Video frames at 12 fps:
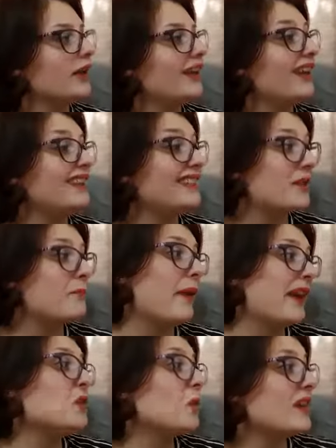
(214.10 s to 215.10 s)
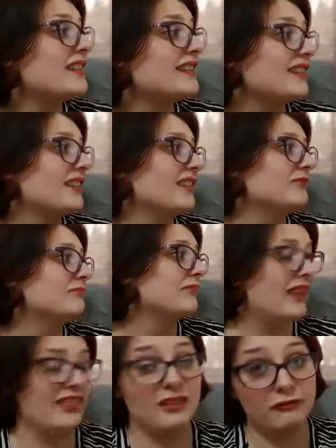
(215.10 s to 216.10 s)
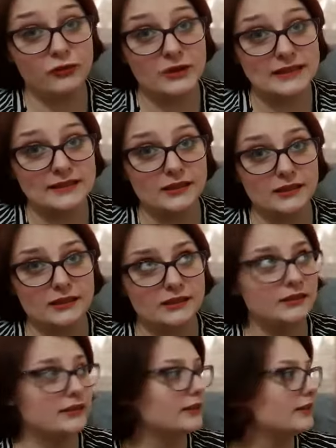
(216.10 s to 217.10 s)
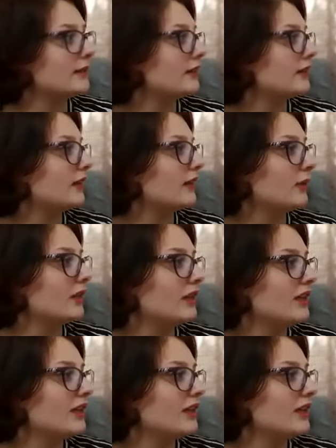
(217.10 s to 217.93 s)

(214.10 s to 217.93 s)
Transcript: It's the penguins in the freezer, said Albie.